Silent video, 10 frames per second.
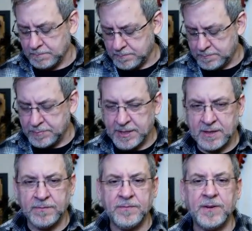But the
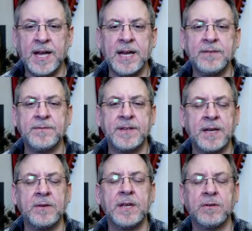5
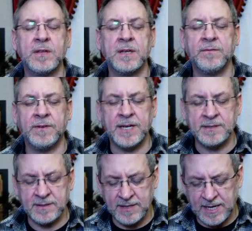down here in the
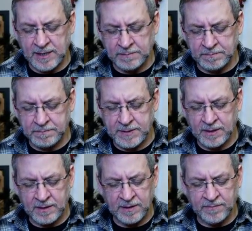advice column, in
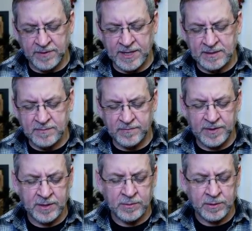the advice
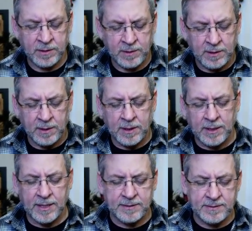field,
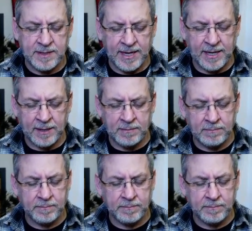is saying